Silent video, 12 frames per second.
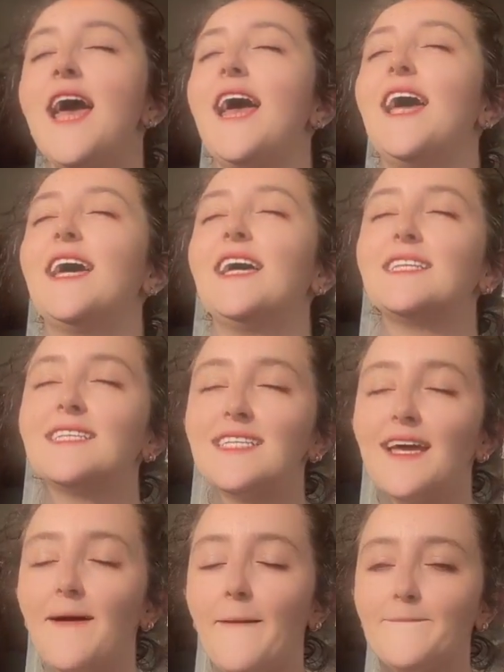And
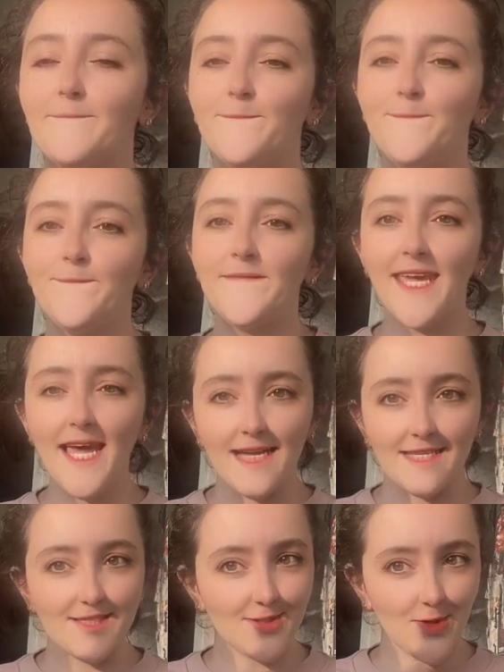
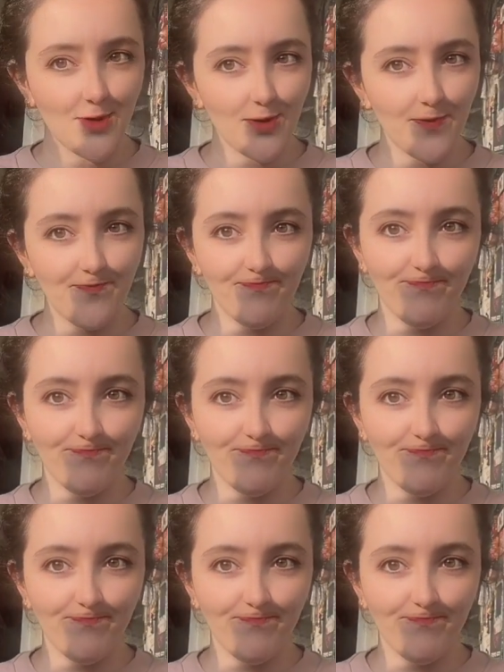yeah, so